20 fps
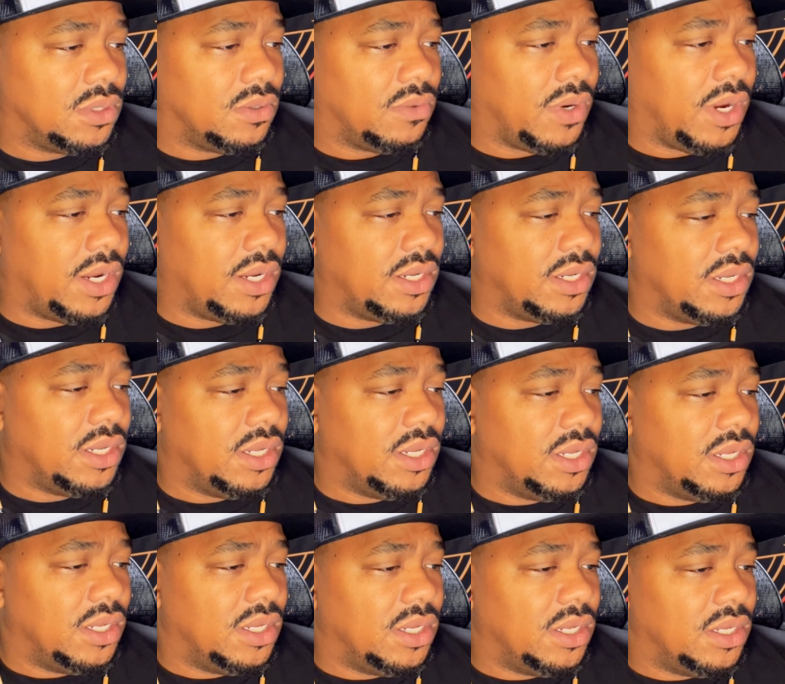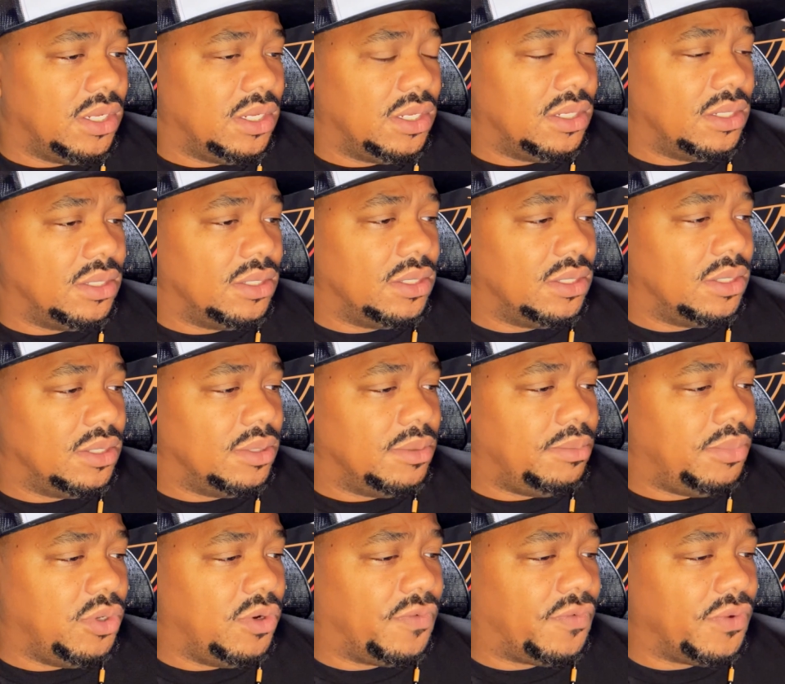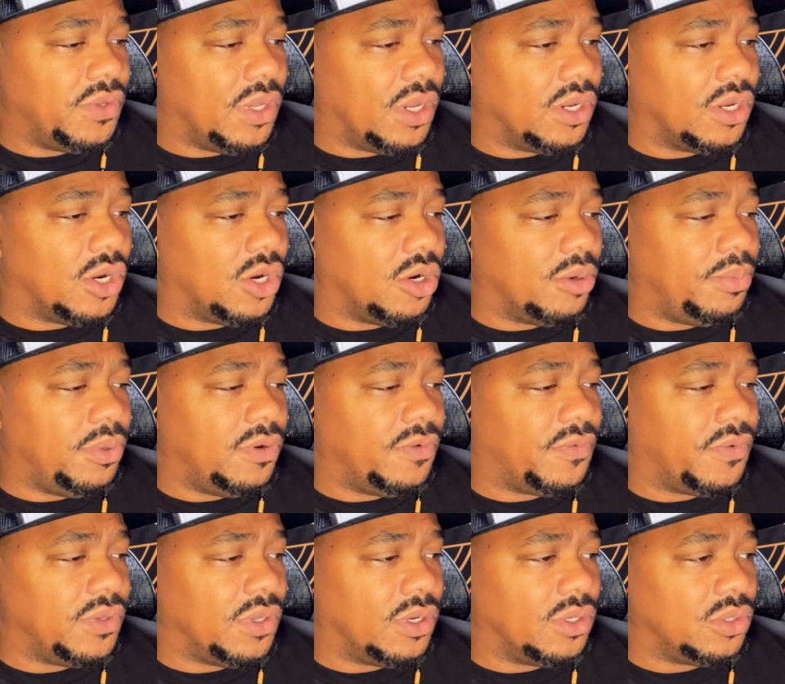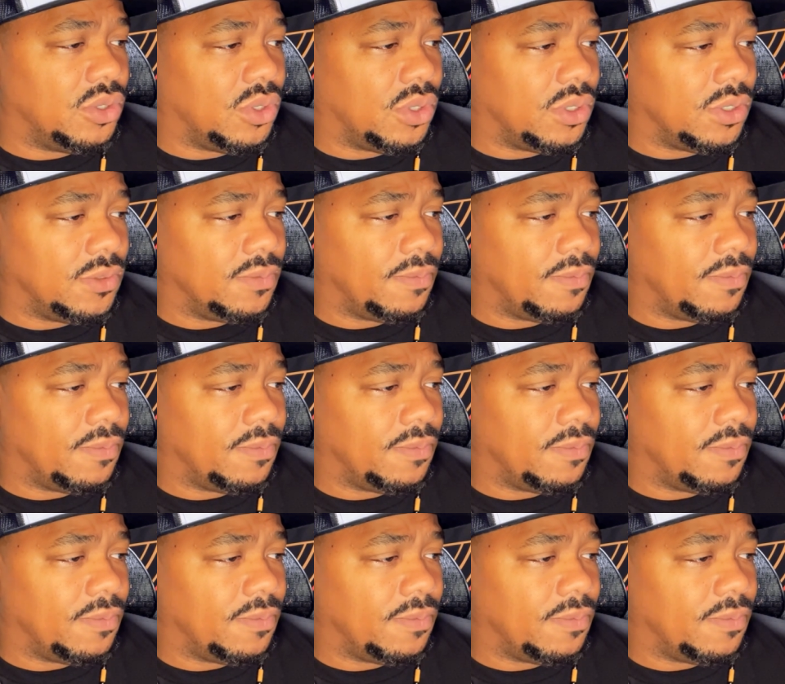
Right? Beautiful young girl, beautiful young daughter.